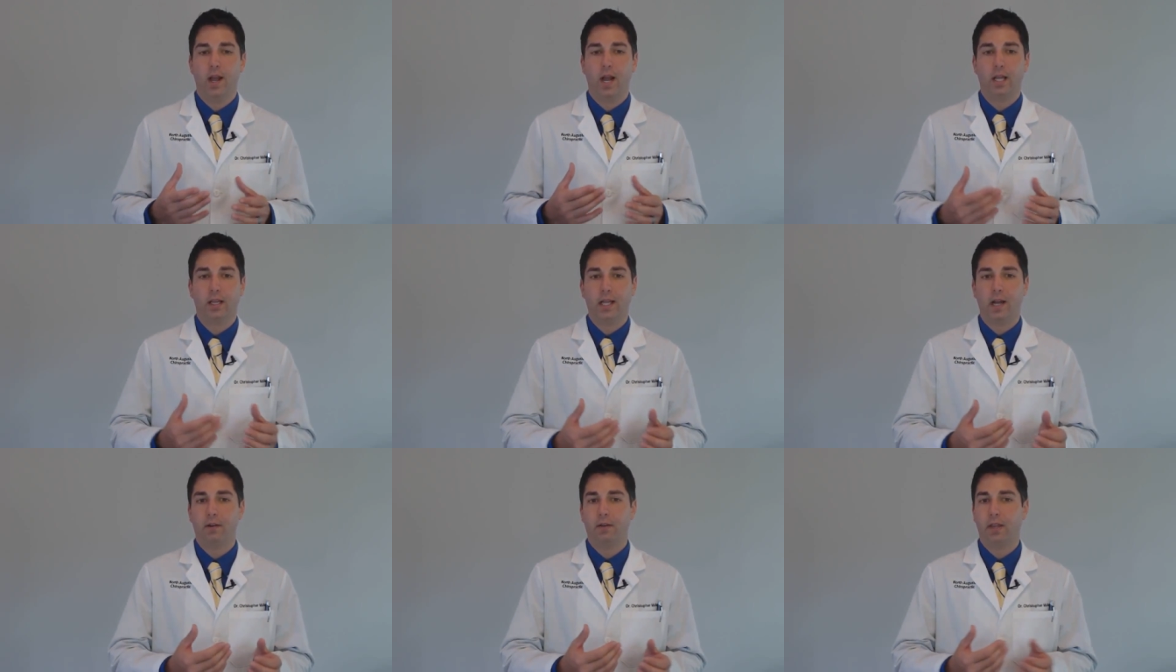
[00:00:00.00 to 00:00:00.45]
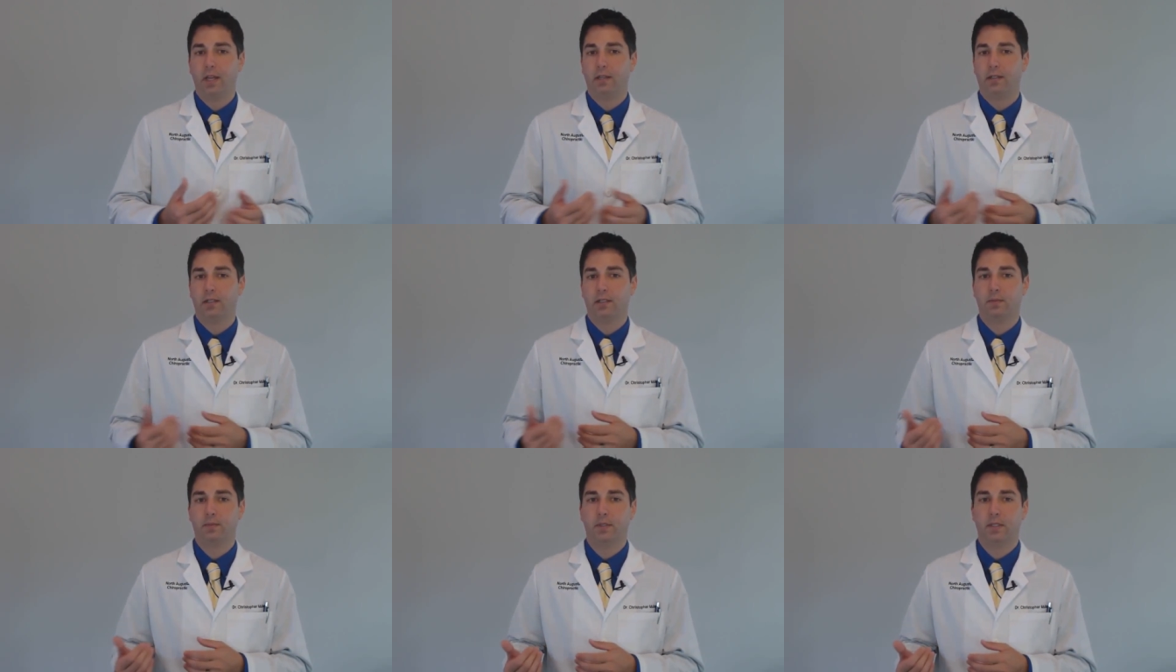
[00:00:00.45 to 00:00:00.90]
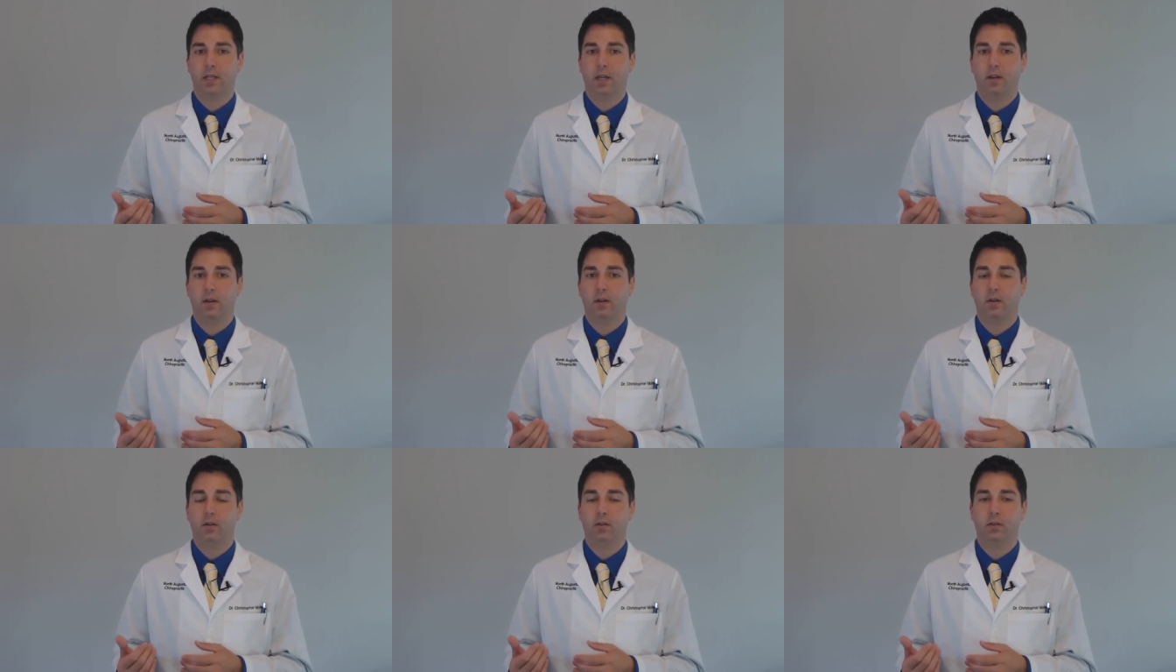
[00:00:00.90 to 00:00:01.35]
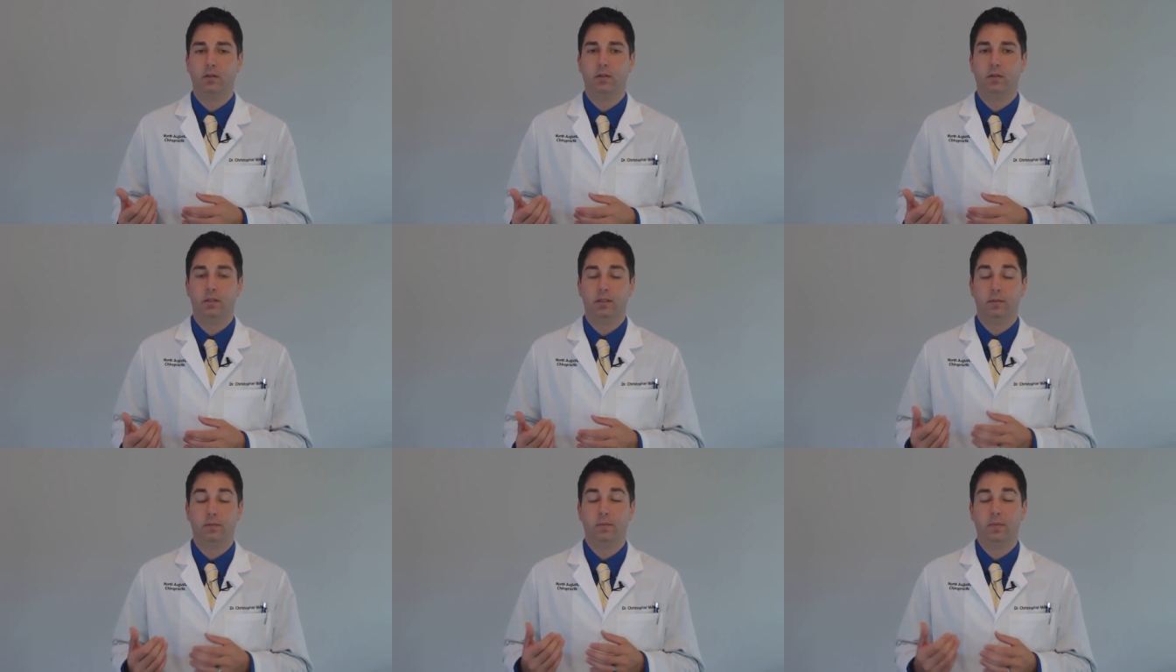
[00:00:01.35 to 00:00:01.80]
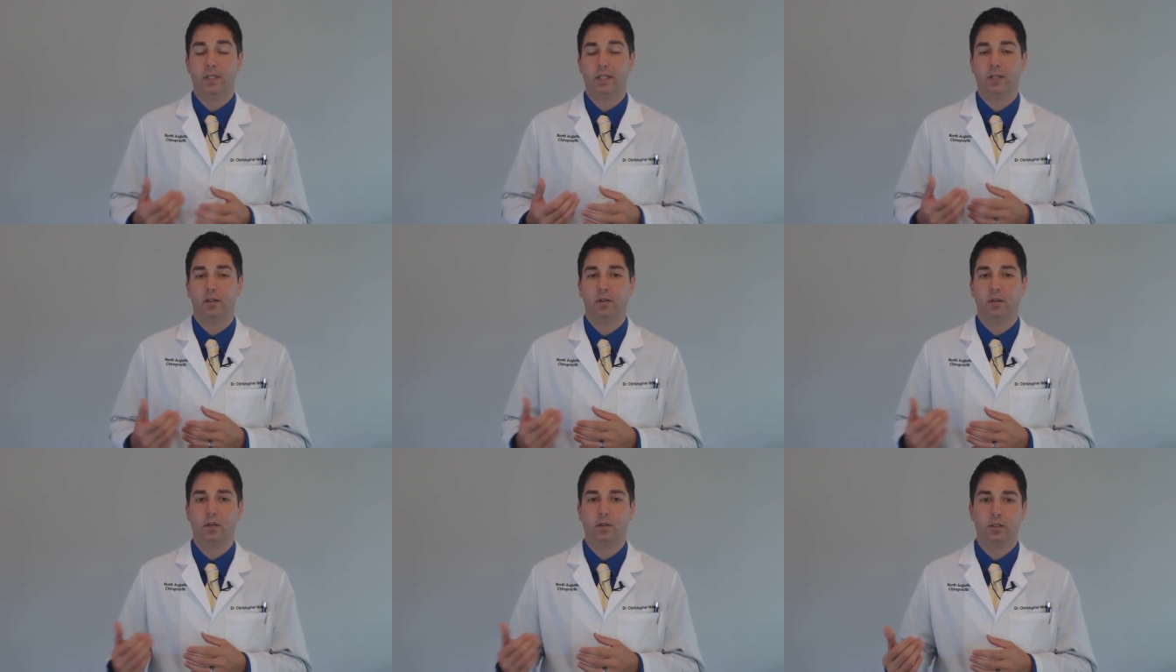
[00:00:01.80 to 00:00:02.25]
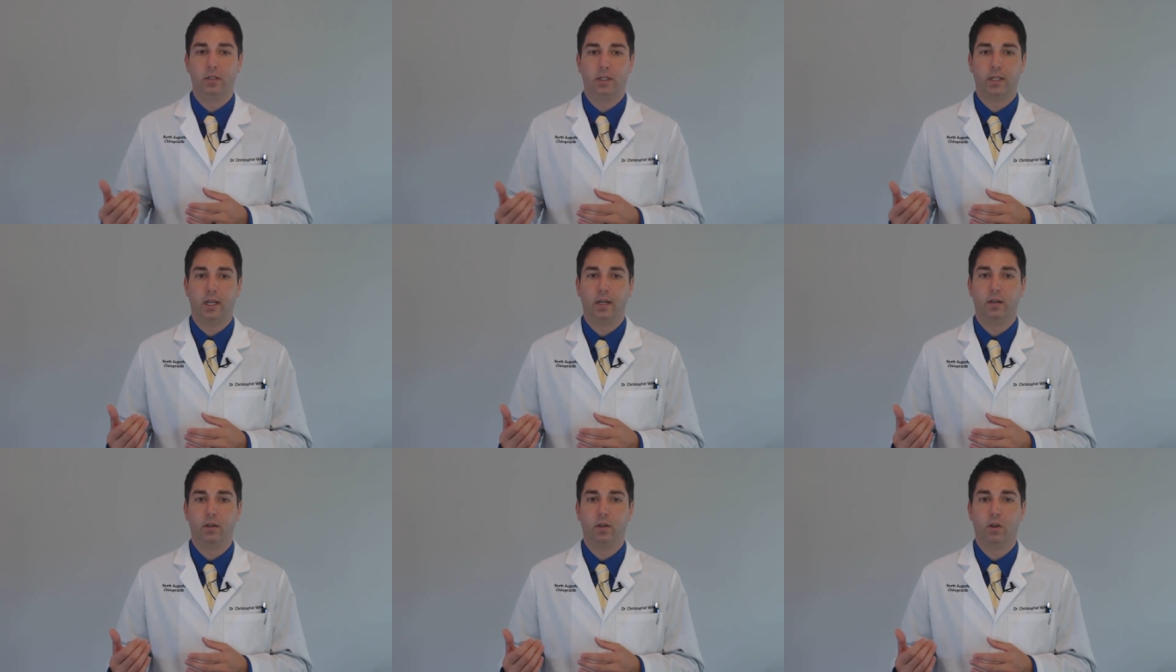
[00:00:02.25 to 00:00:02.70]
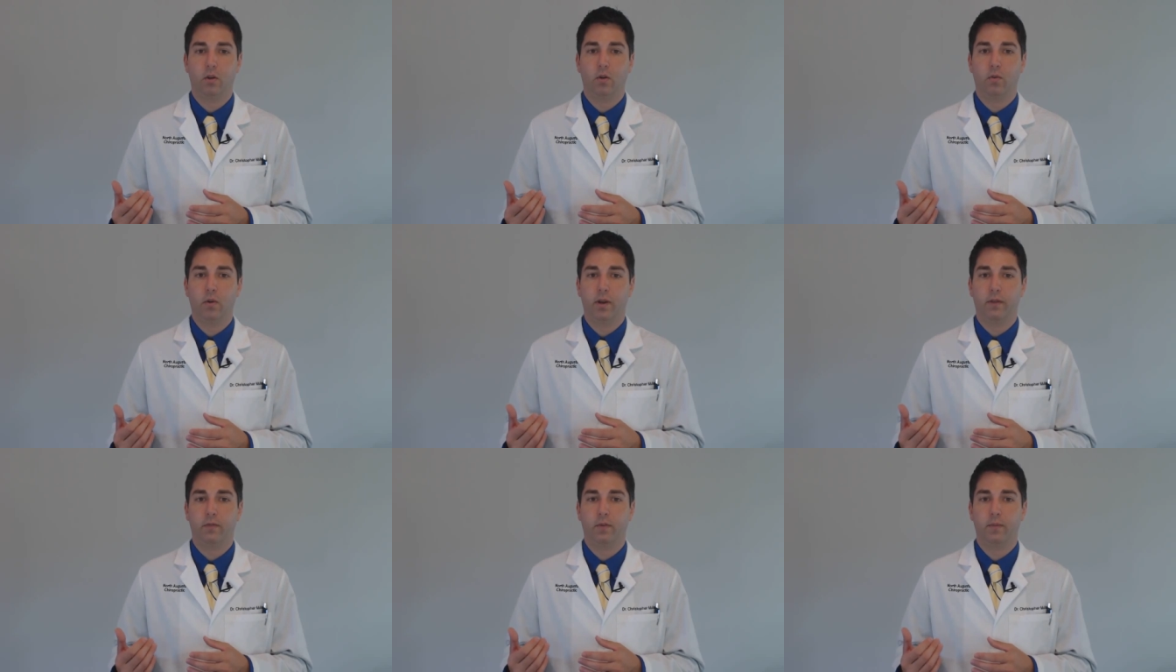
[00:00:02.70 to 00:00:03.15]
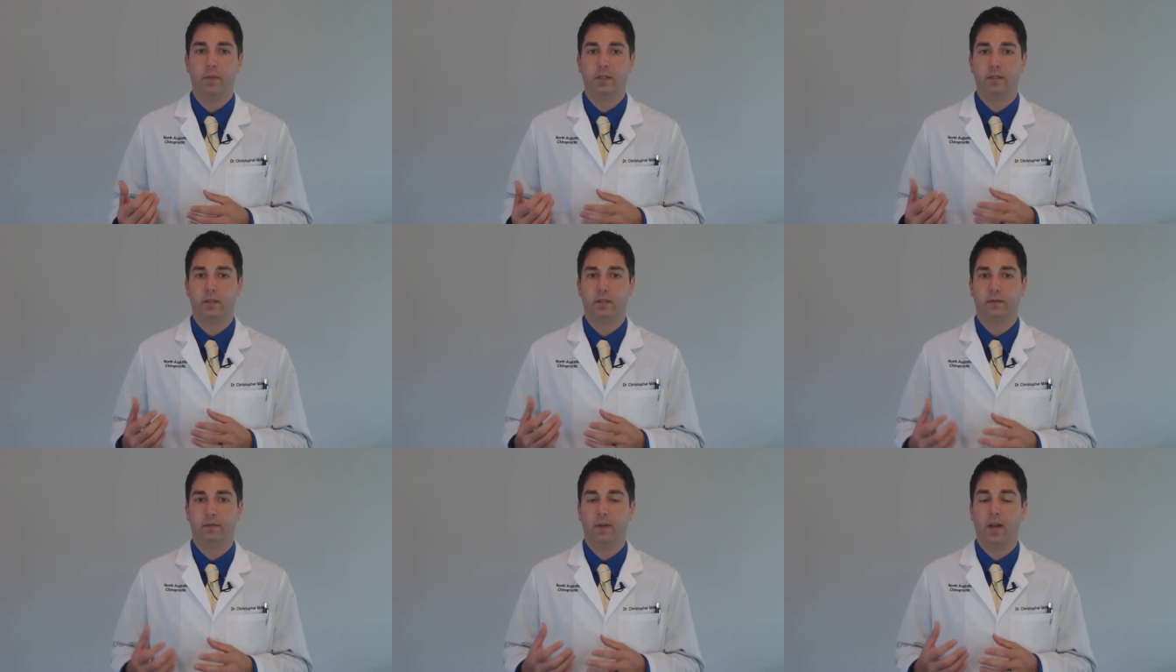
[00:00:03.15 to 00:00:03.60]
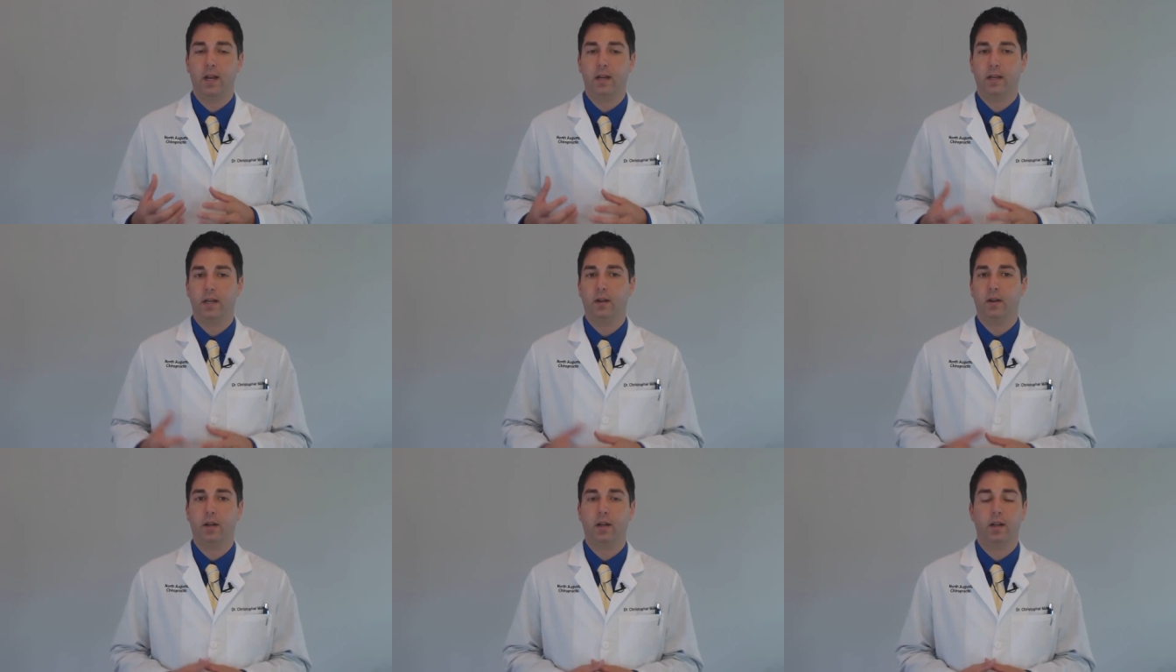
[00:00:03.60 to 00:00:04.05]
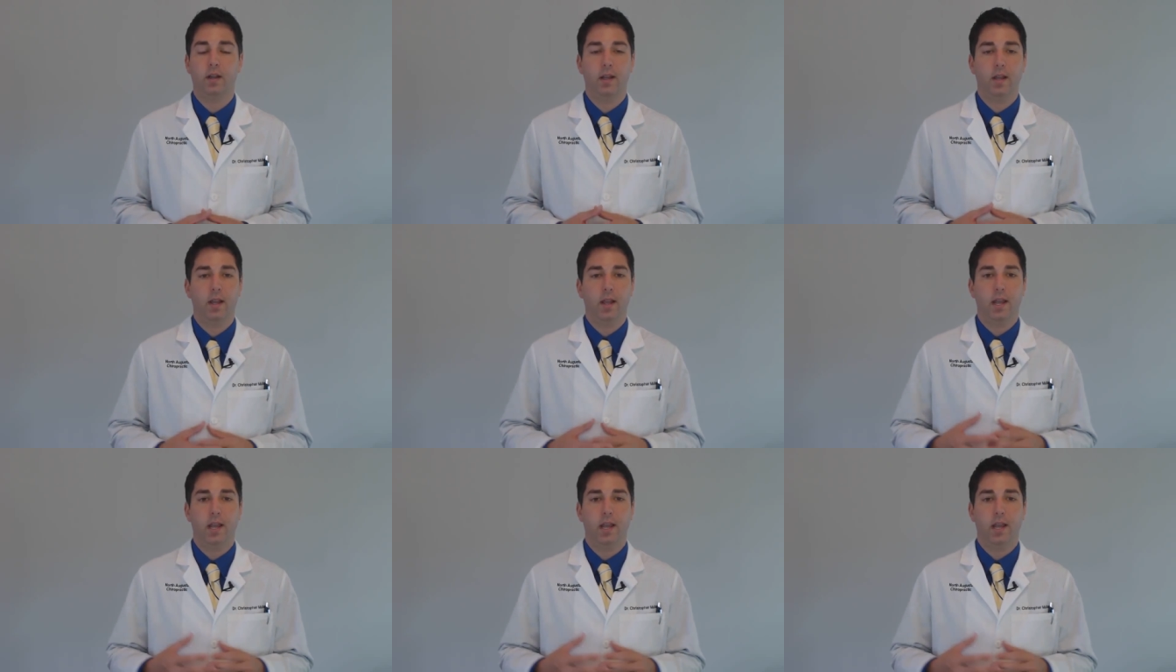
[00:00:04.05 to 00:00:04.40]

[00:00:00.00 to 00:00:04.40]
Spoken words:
allowing that disc material to kind of go away from its confined area,